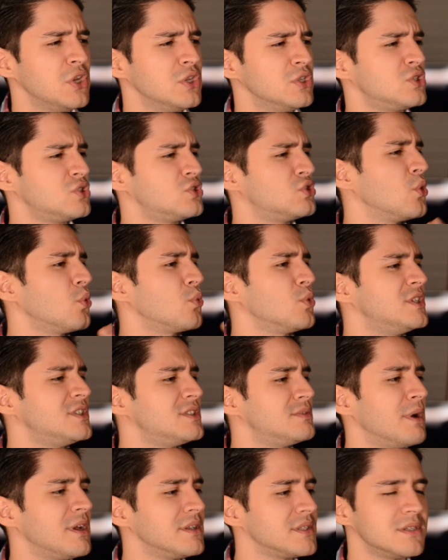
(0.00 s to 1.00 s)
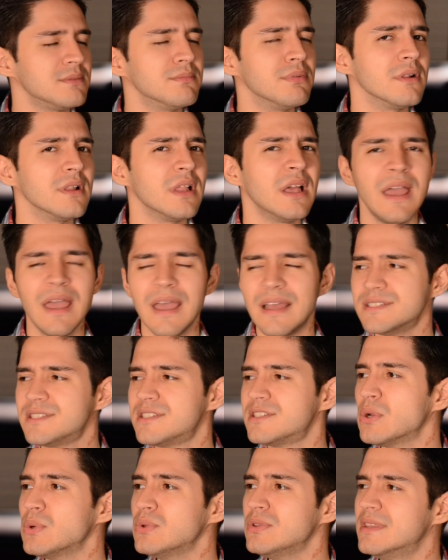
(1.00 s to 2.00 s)
so responsible and
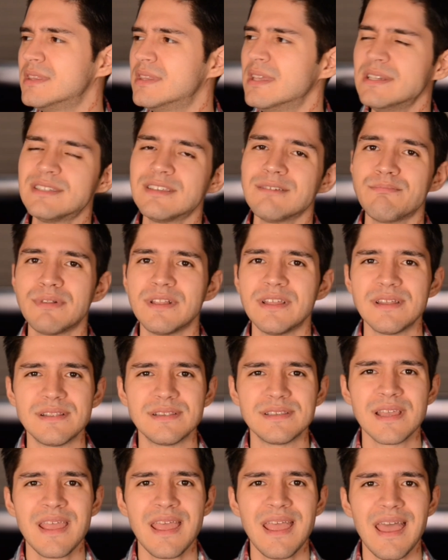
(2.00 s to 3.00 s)
so disciplined,